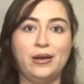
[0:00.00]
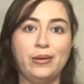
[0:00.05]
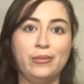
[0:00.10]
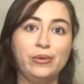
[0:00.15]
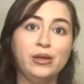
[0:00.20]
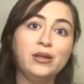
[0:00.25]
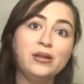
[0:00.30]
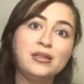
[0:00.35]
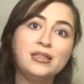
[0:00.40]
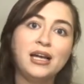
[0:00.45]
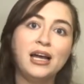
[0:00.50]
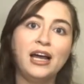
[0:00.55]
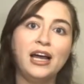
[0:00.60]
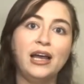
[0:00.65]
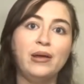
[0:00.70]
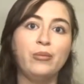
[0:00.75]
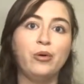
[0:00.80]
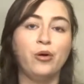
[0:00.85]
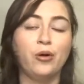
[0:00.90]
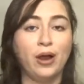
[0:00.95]

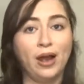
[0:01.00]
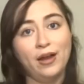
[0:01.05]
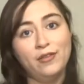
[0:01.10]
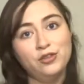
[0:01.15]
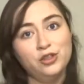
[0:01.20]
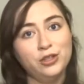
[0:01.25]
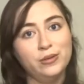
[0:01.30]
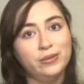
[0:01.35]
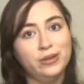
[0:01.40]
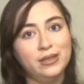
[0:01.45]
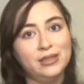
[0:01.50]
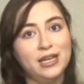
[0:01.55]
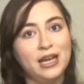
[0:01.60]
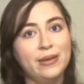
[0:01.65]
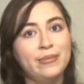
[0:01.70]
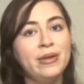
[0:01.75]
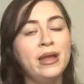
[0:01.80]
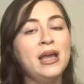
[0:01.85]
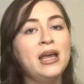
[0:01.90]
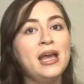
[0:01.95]
mealtime or after
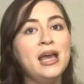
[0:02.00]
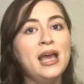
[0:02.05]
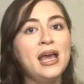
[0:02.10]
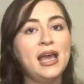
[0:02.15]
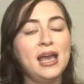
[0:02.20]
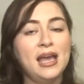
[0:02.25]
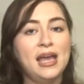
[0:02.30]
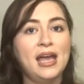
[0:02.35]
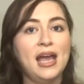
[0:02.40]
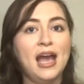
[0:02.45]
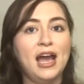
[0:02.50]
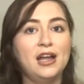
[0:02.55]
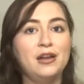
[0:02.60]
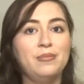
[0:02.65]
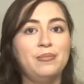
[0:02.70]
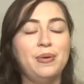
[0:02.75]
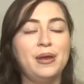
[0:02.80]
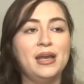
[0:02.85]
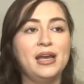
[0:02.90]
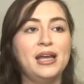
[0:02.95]
mealtime. It
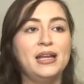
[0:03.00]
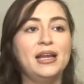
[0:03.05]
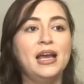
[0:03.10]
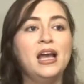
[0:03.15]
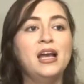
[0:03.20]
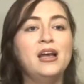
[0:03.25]
had been